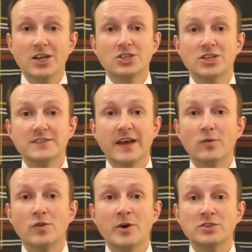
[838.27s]
Just like with
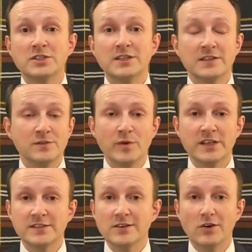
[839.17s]
a motion to
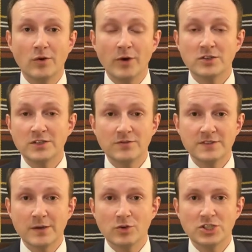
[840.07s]
dismiss or a motion for
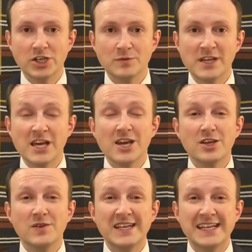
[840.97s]
summary judgment, you need an